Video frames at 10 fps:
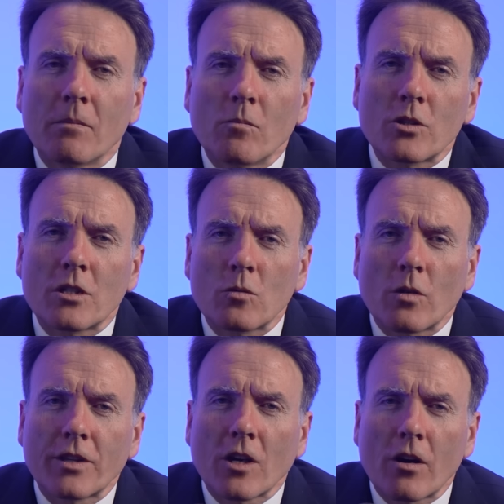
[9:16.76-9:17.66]
which is
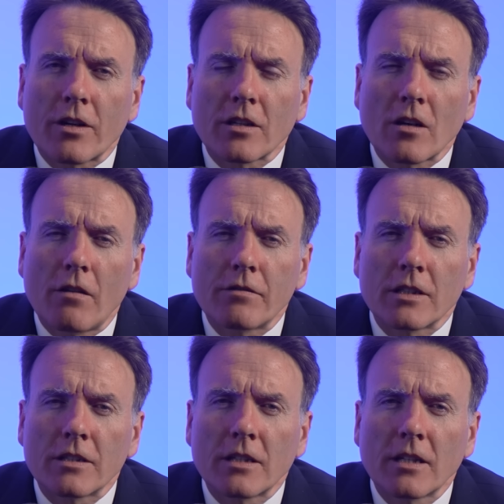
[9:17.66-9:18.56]
what the Ark of the
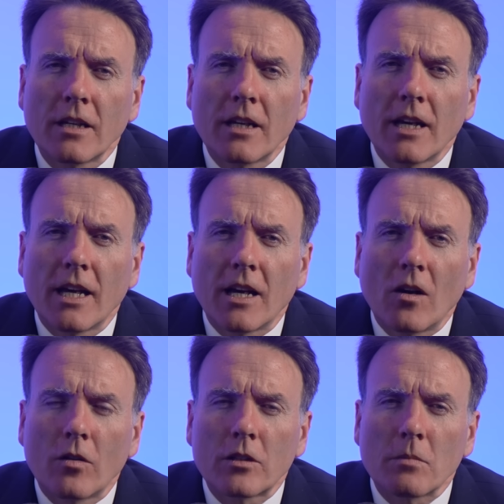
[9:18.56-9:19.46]
Covenant
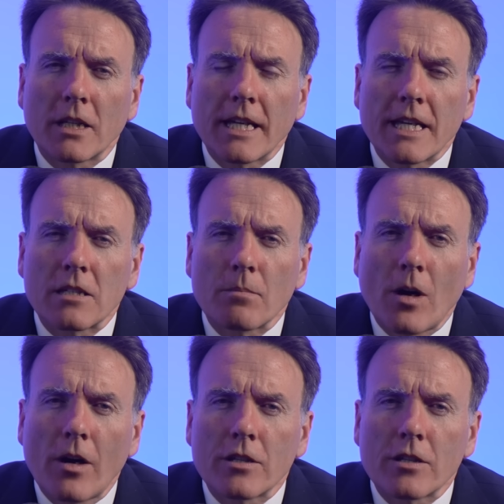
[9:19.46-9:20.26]
ultimately is about.